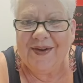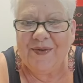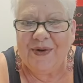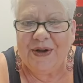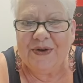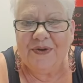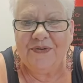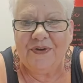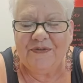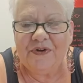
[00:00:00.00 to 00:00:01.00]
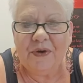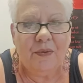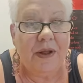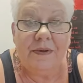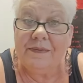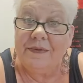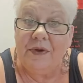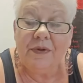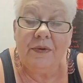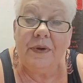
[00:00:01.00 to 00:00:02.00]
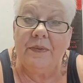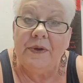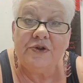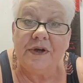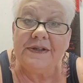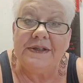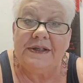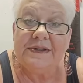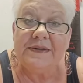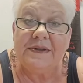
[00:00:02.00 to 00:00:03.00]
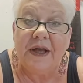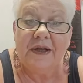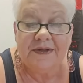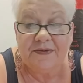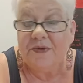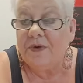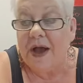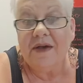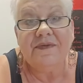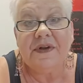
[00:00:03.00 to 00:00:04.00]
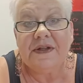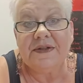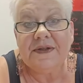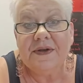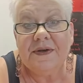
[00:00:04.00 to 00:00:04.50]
What do you do if you have trust? Well, the only way to build trust is through confidence